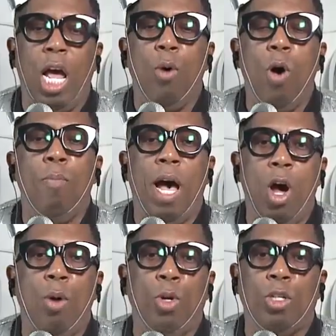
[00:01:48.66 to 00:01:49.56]
I want my
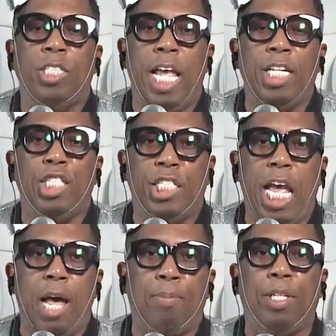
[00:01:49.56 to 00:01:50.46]
homegirl I
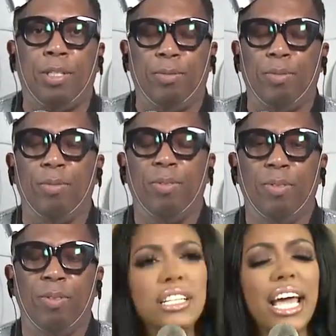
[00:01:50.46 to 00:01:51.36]
thought you would have.
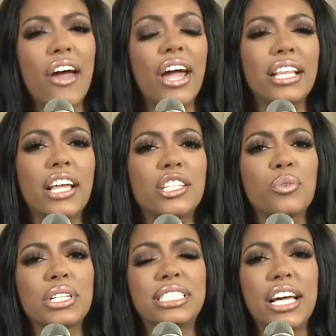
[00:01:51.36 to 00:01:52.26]
Gary, I
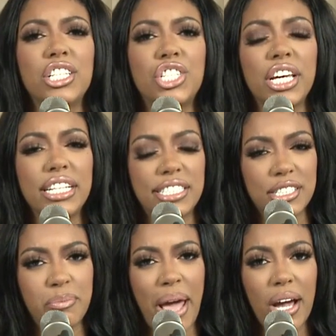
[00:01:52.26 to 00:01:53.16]
thought you would have said
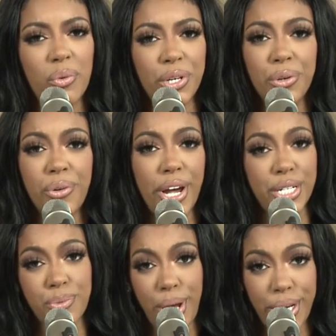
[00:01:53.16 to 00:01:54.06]
Jesus back when you
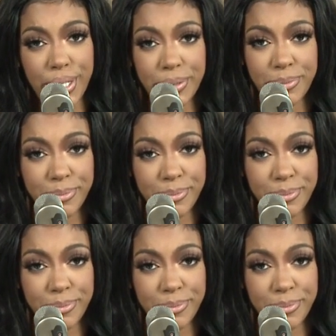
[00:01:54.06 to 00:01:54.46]
graduated.